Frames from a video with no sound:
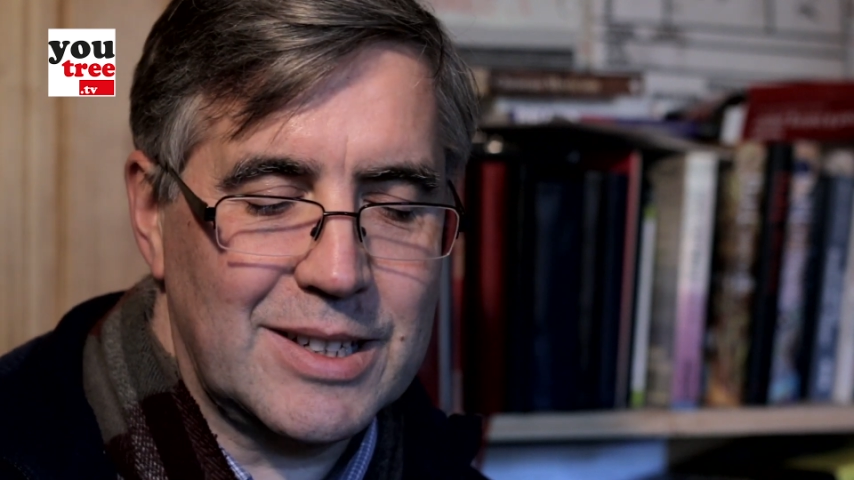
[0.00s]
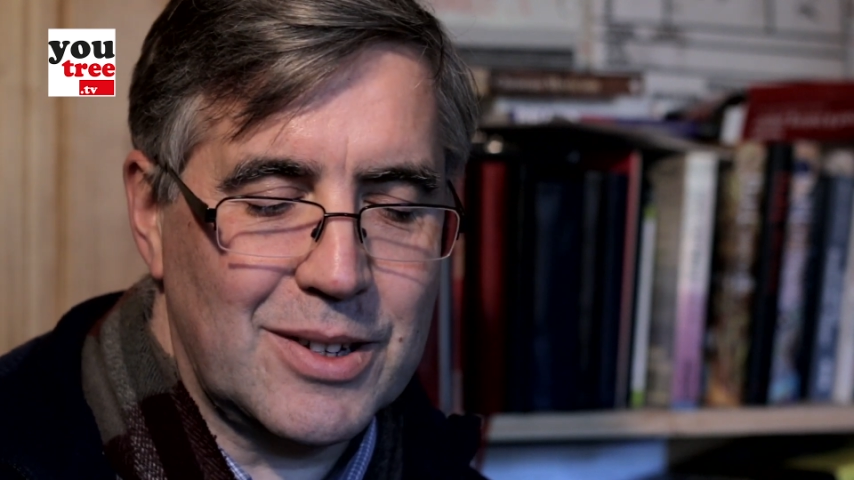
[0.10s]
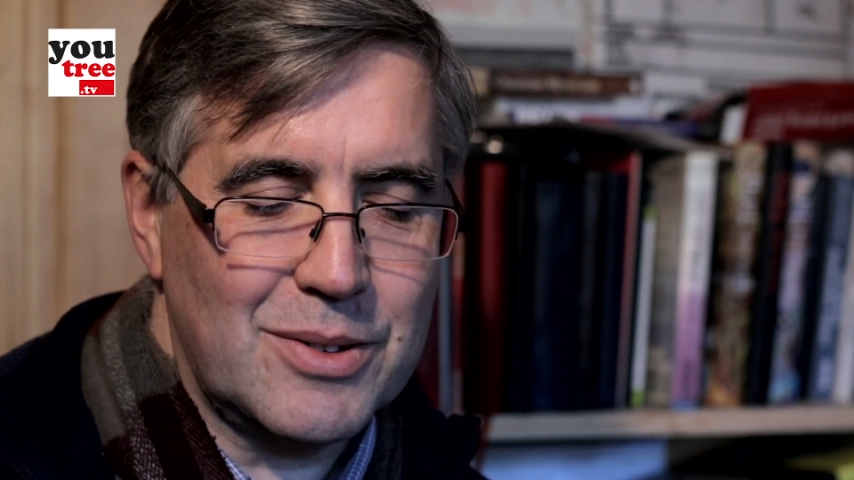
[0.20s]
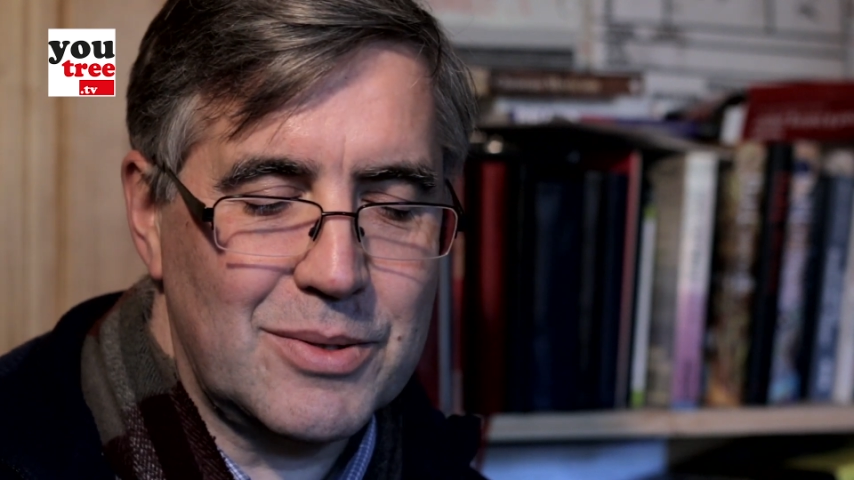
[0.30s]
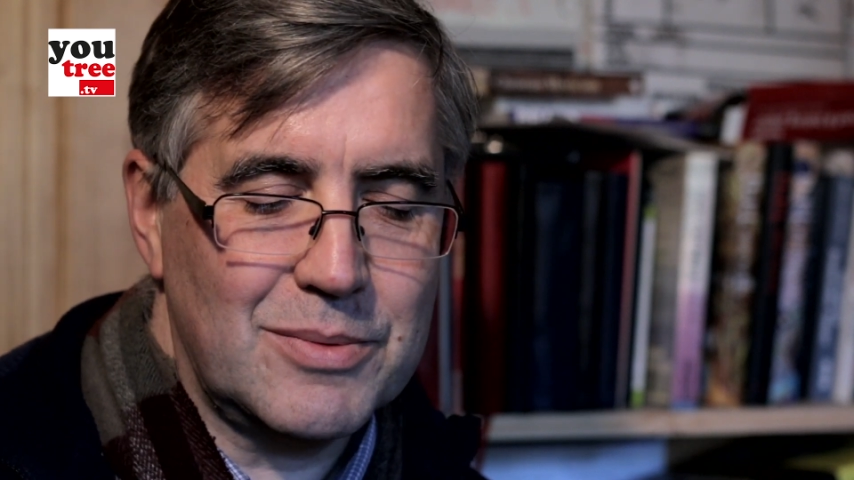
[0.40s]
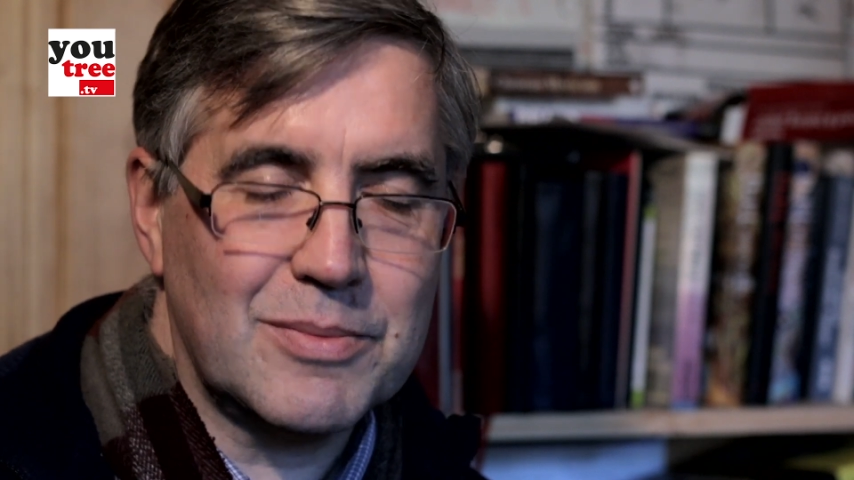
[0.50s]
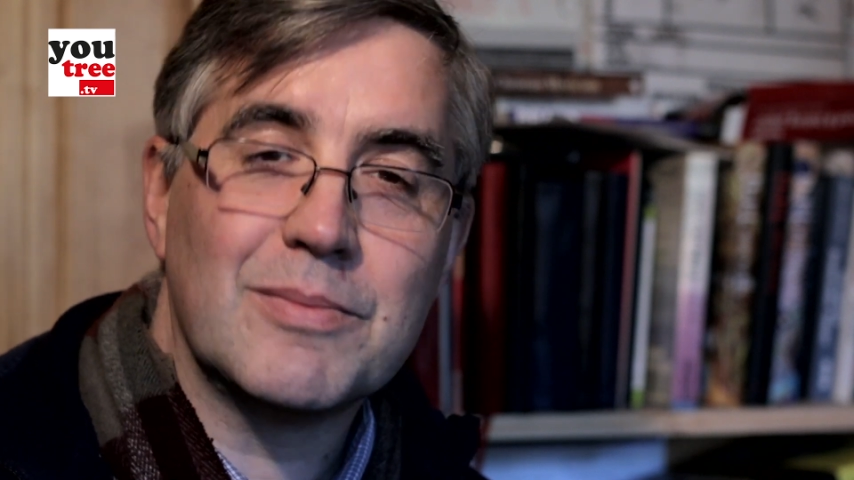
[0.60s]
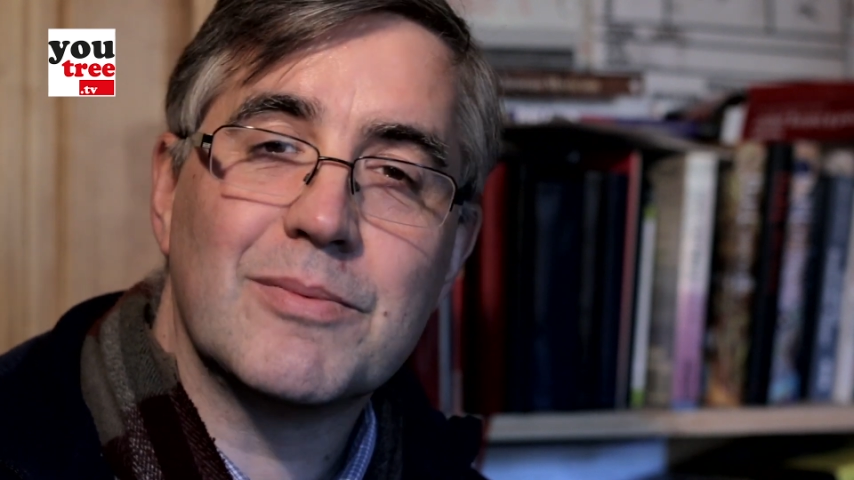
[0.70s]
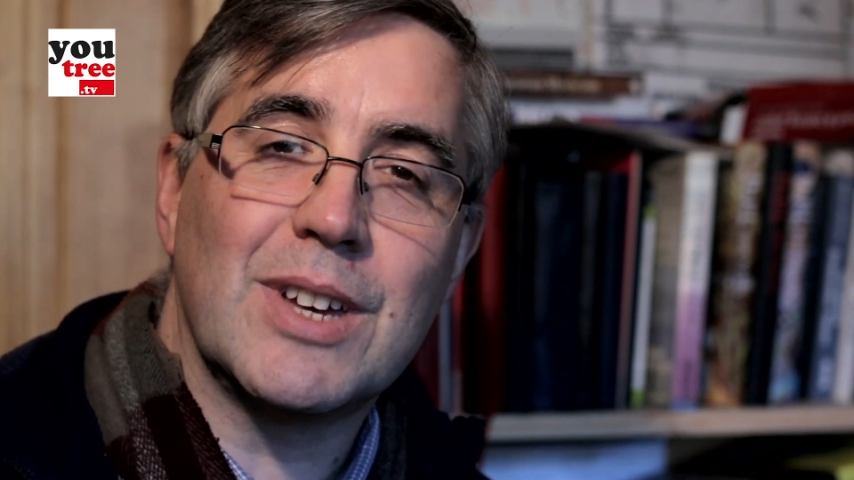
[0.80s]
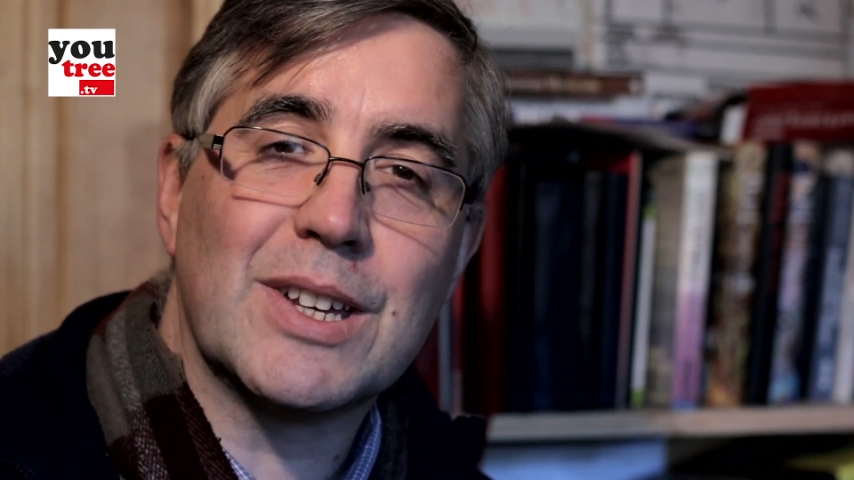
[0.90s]
So
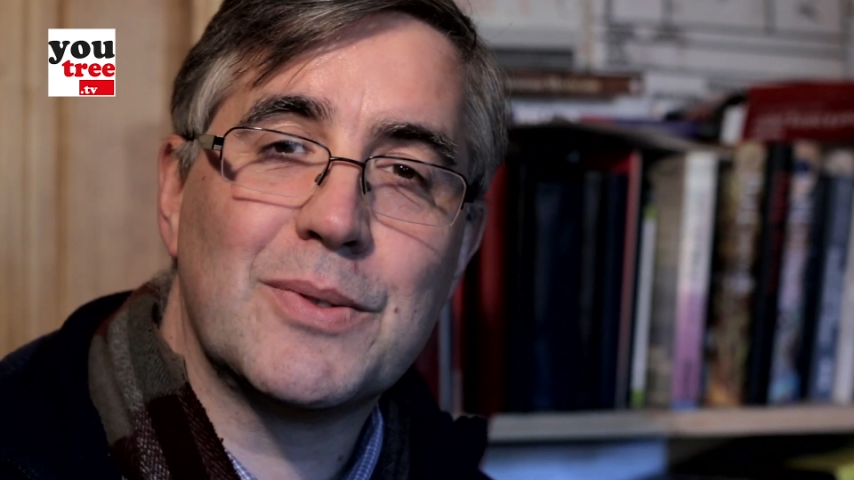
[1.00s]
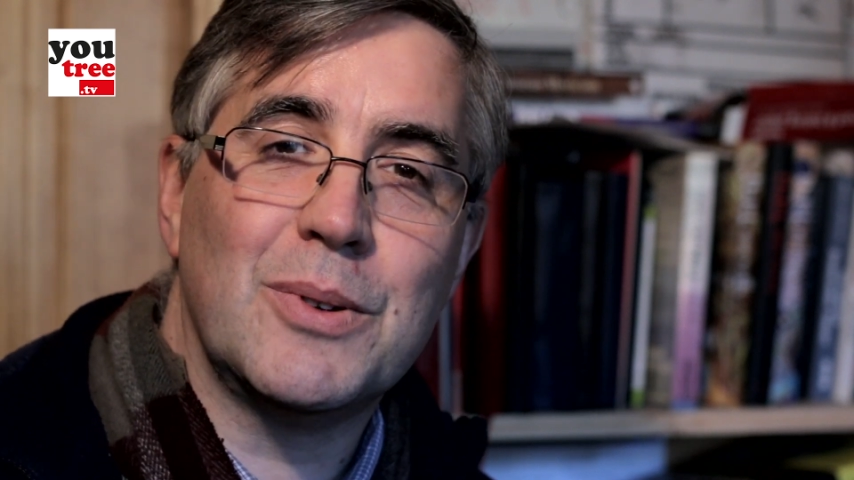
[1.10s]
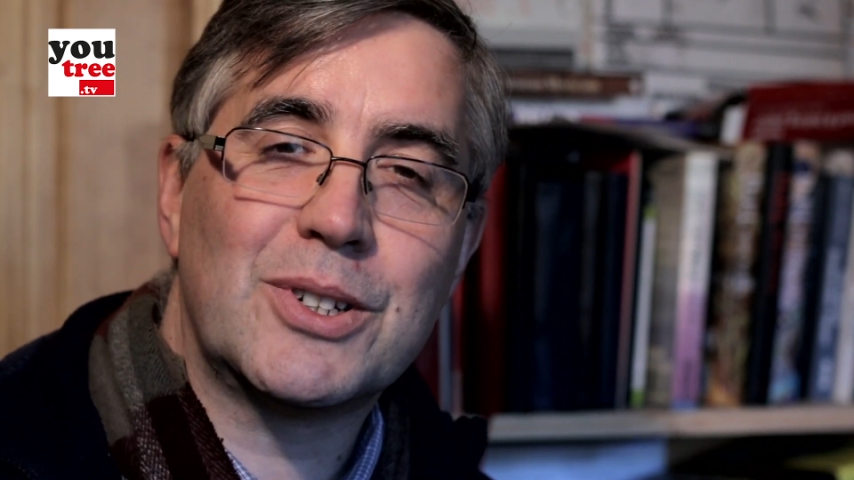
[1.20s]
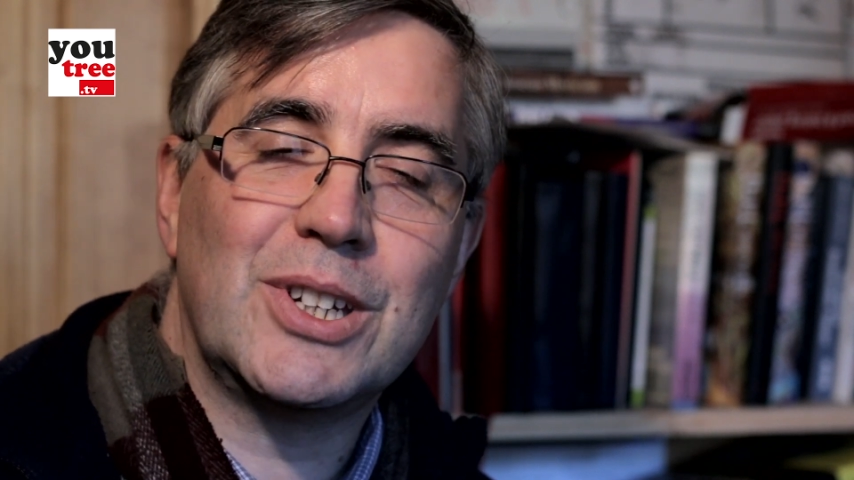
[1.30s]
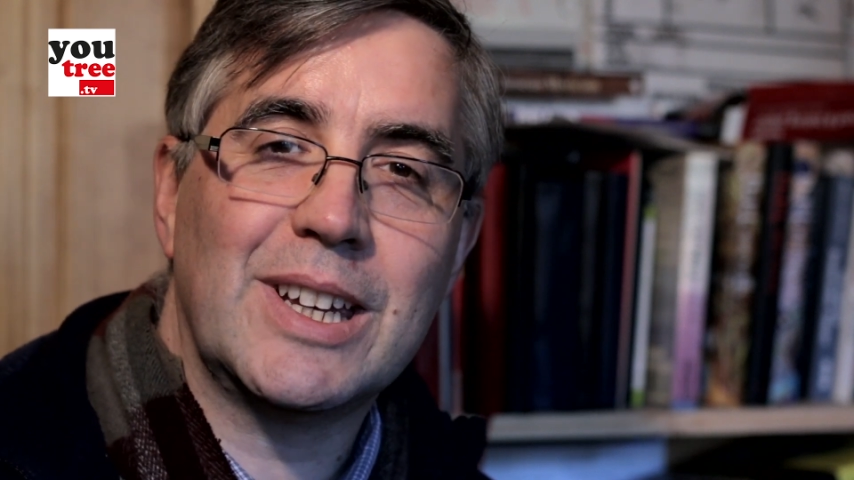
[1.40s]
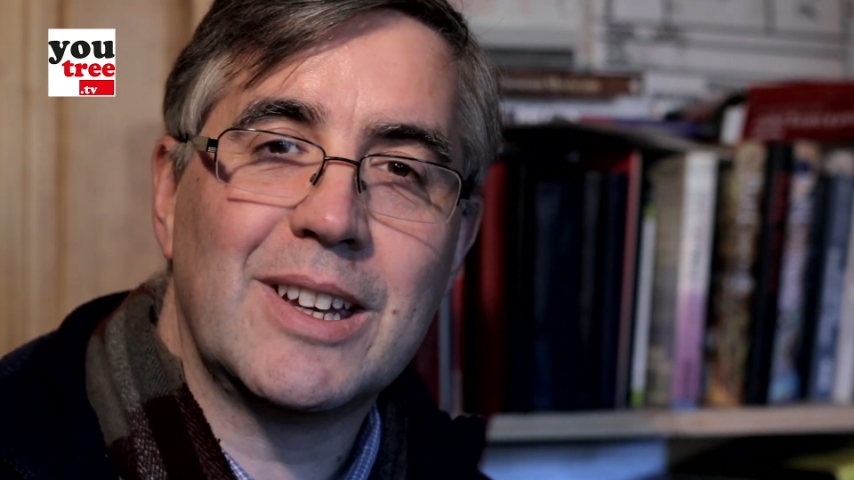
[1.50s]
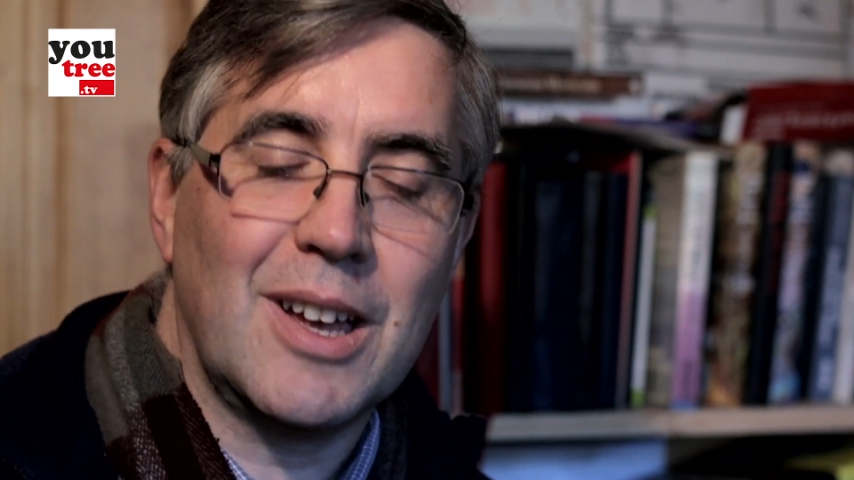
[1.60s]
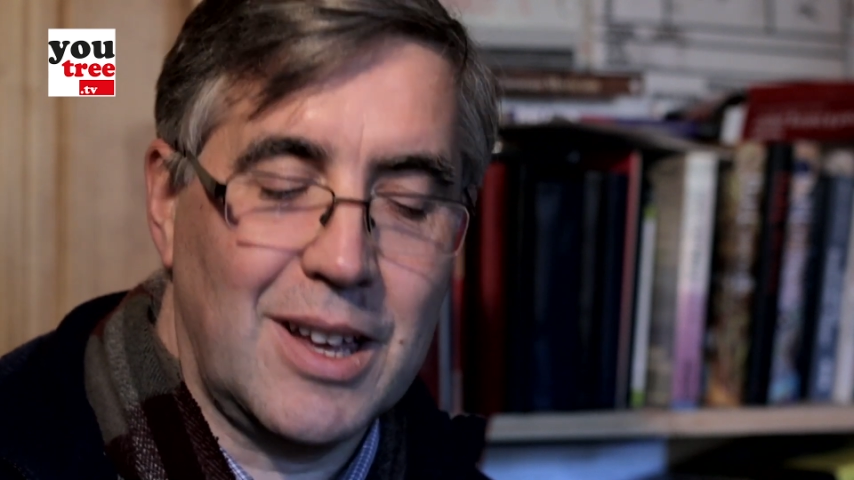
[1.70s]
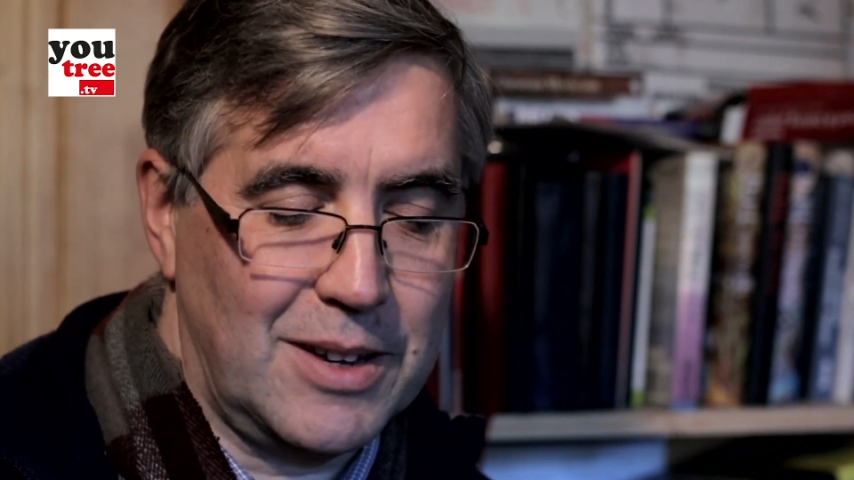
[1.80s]
thanks for watching.